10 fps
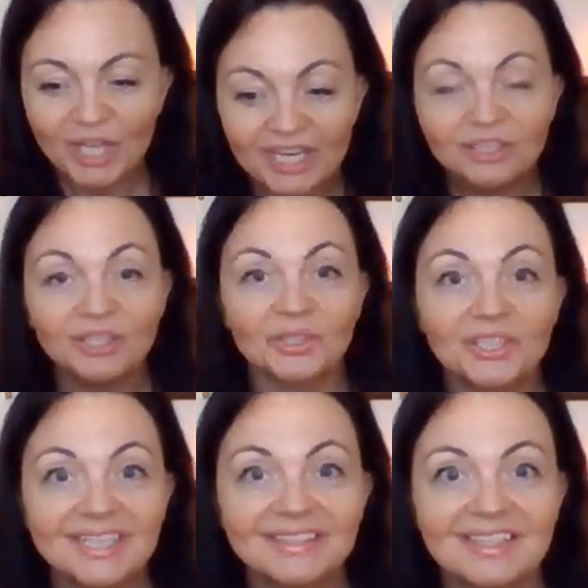in
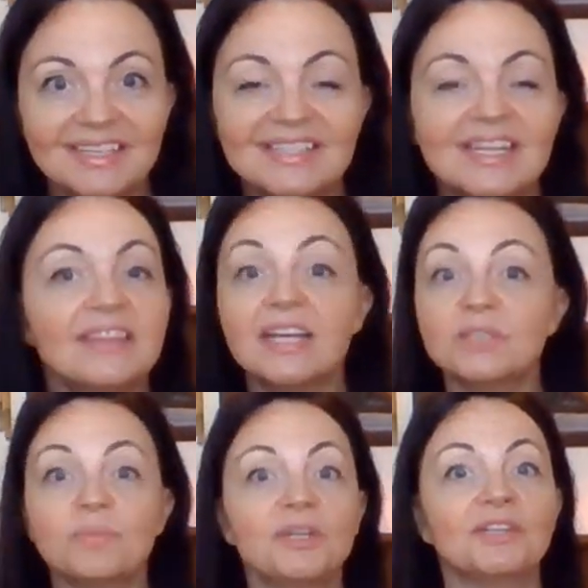learning this,
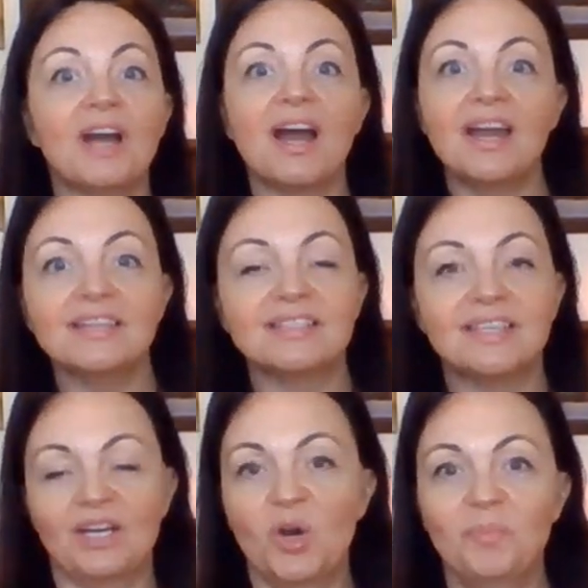that's when your eyes
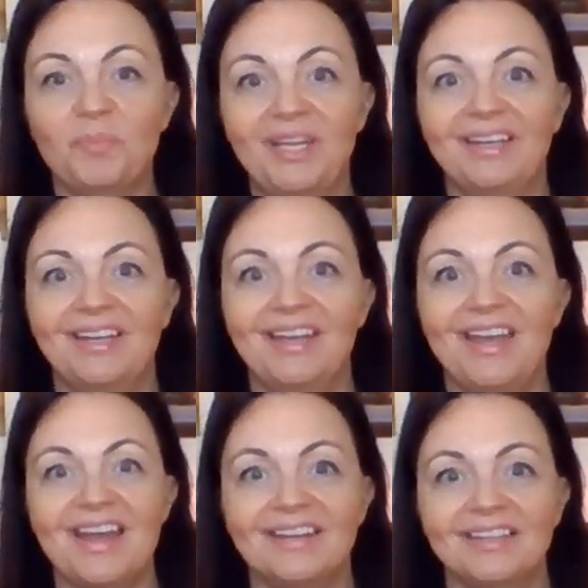get open.
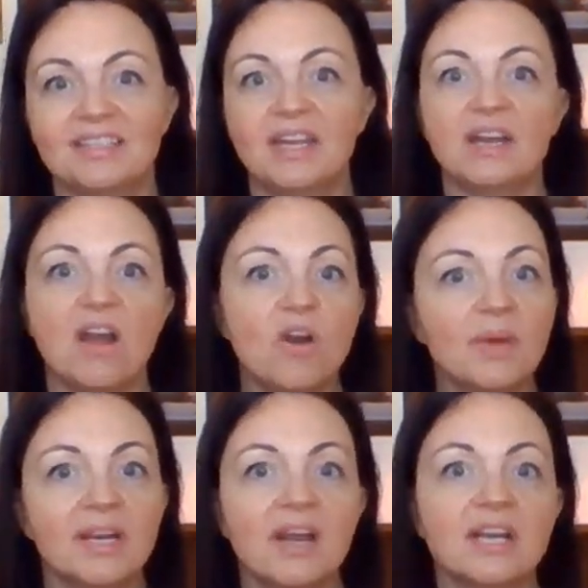And it's like, oh
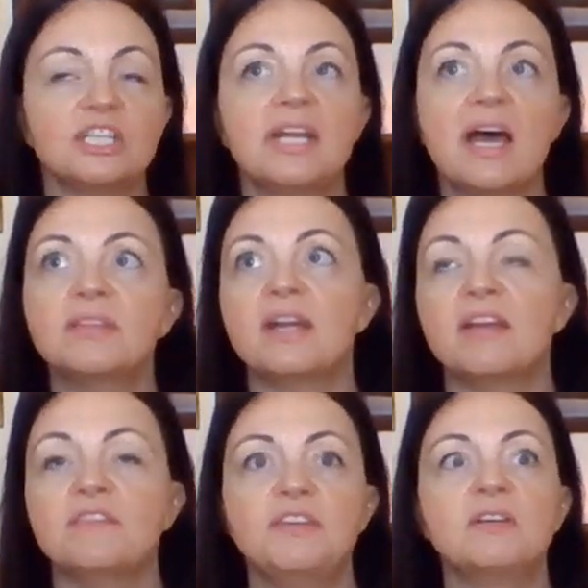my gosh, now that
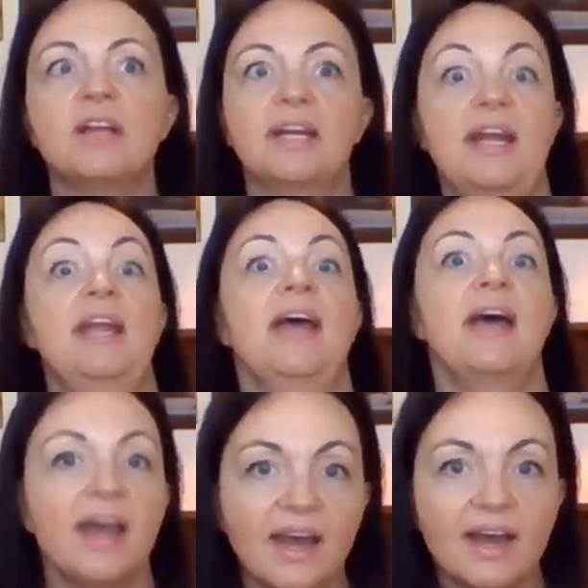I feel like I
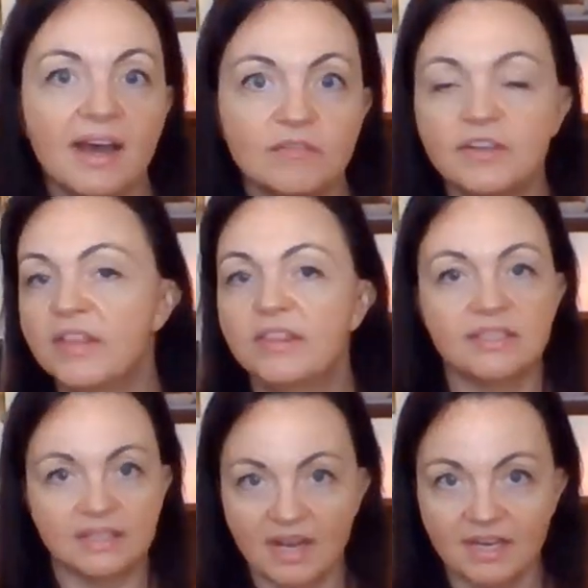have
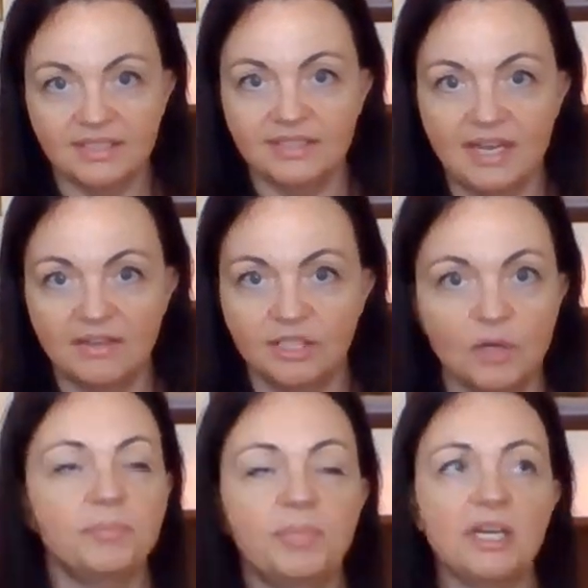this kata down, you
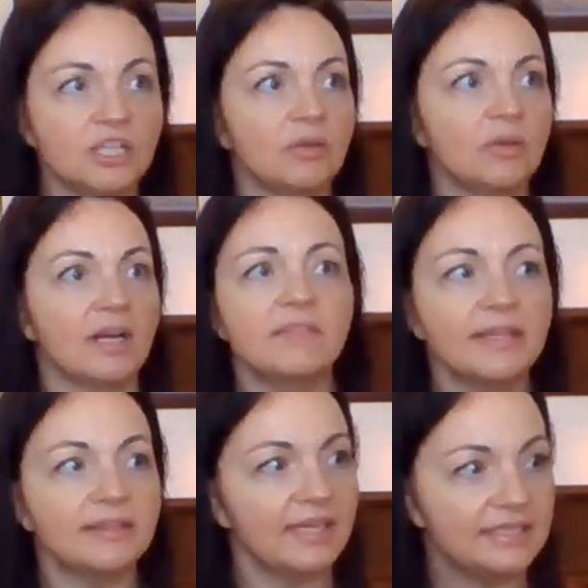know, pinan shodan, I've
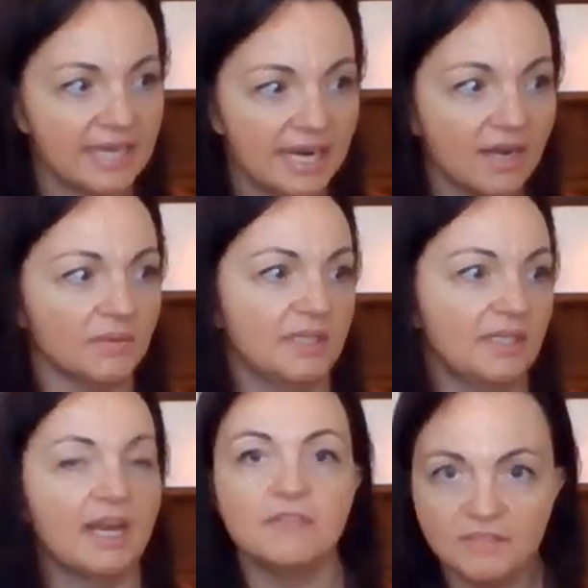got that down.
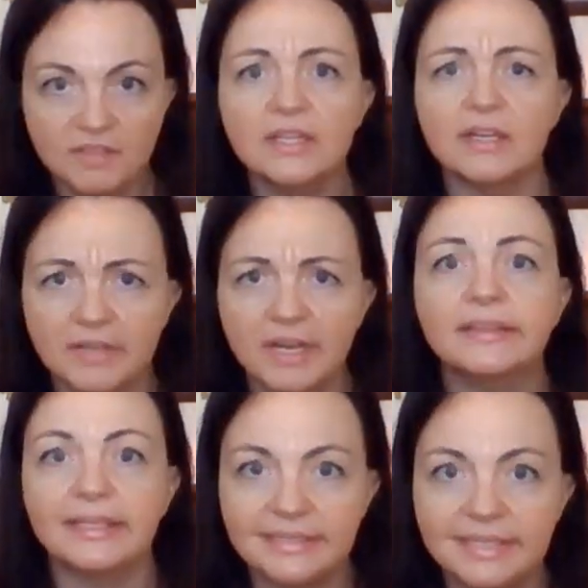I feel like I've
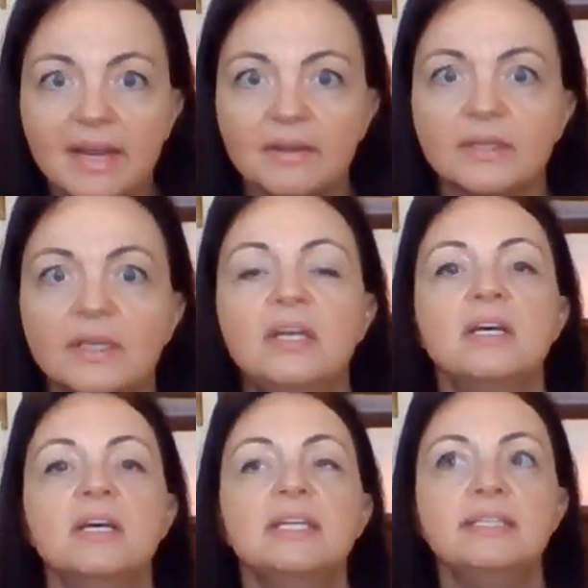got that down.
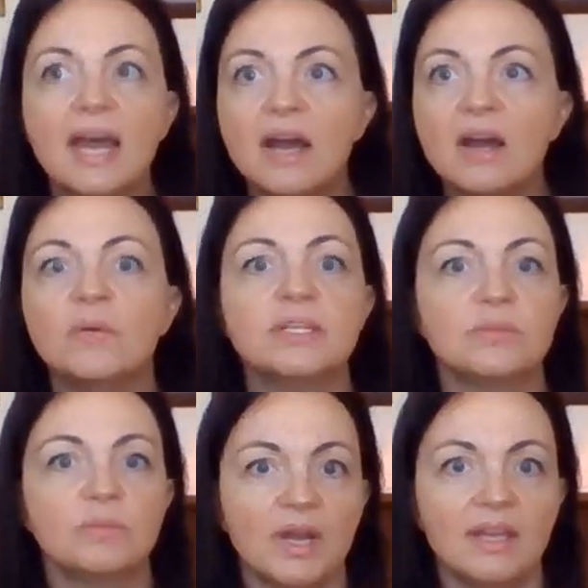Now
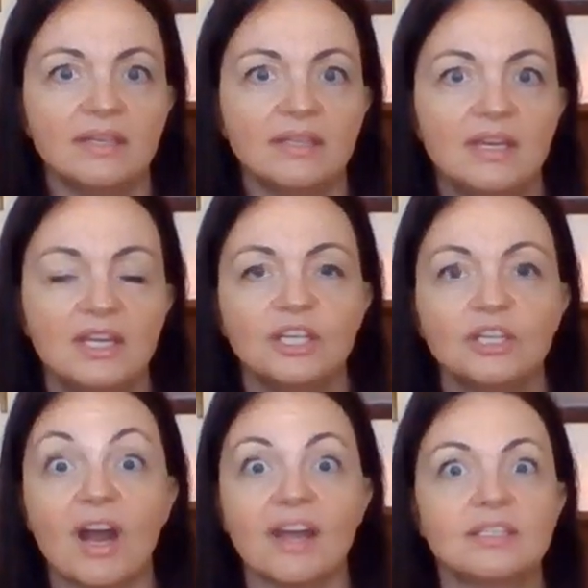is when
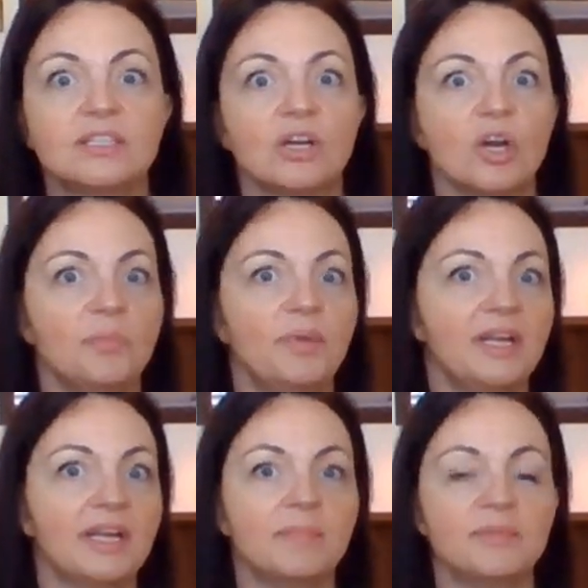your eyes start
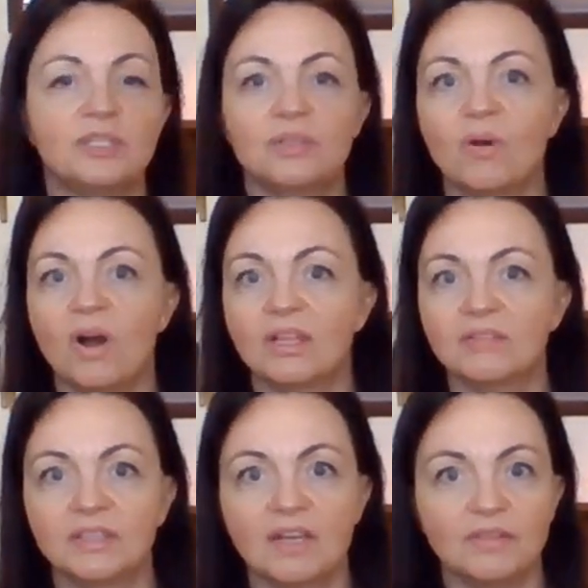opening up to all
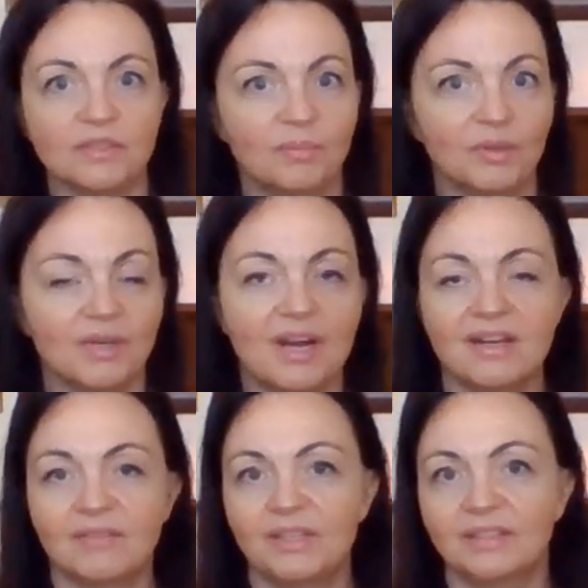of the levels of bunkai
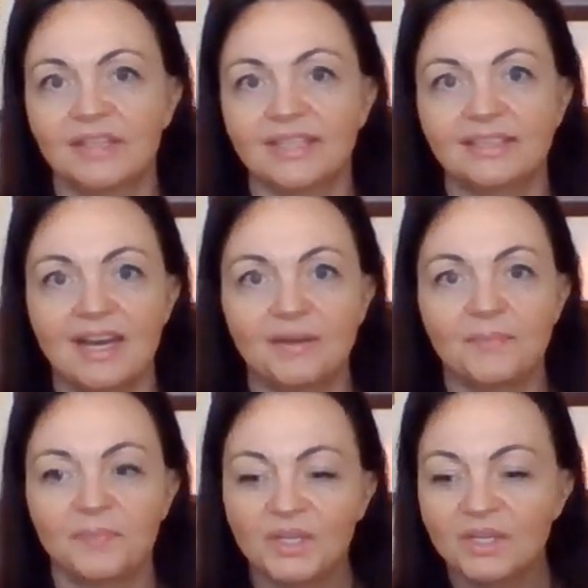and everything like that.
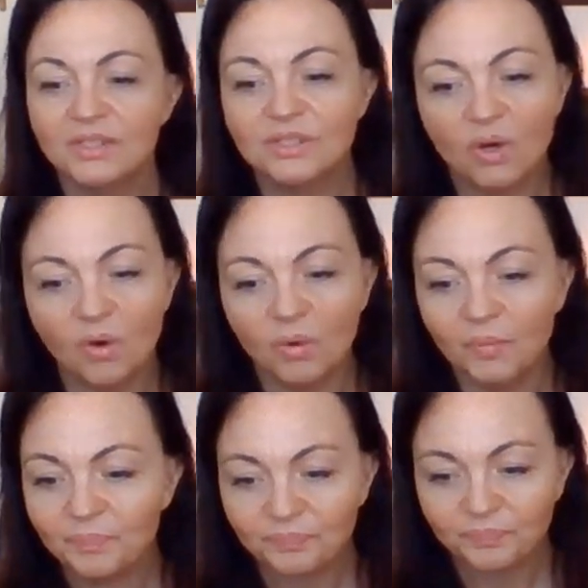
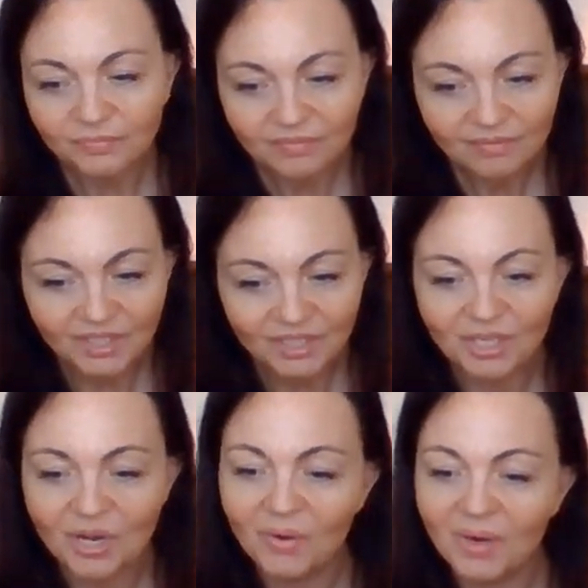So,
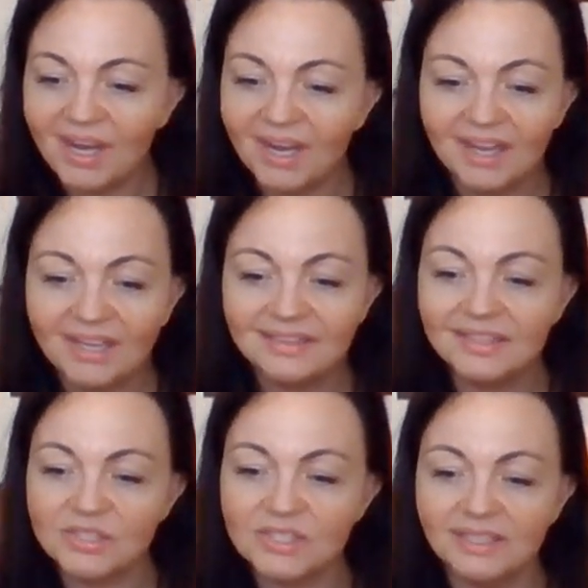you know,
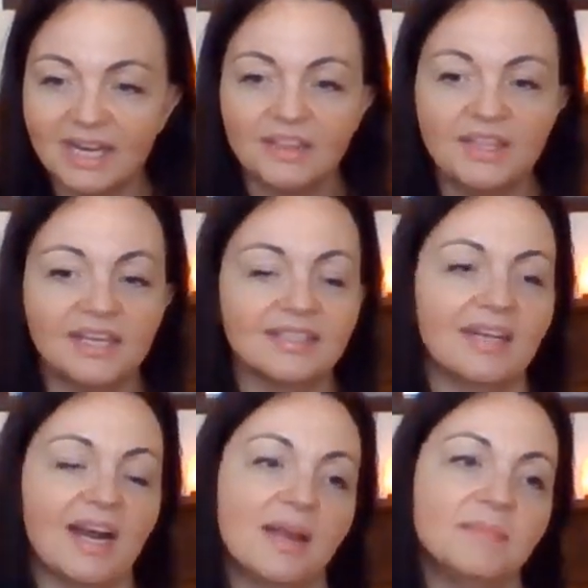there's a lot of things
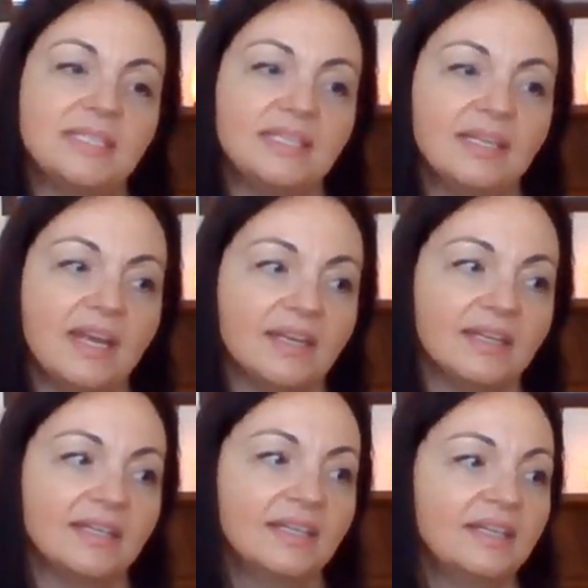that I'm
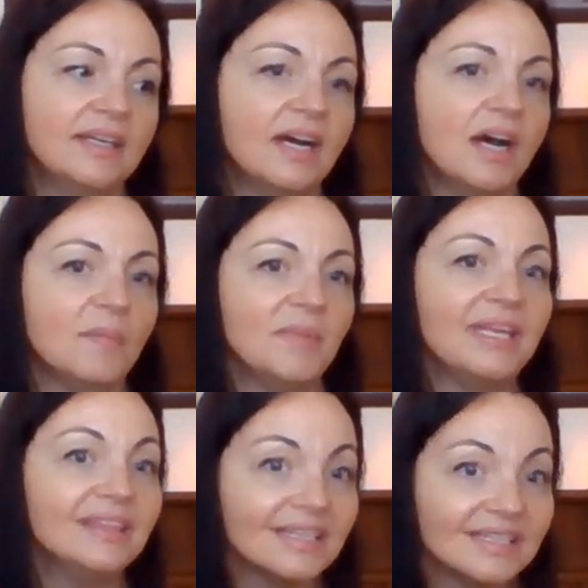seeing um,
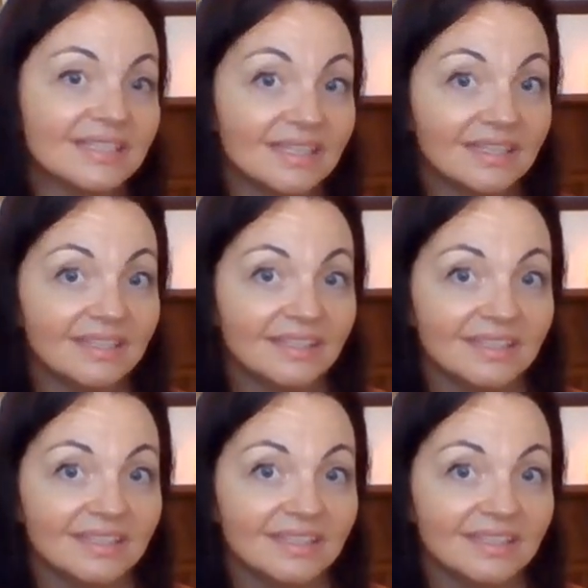in this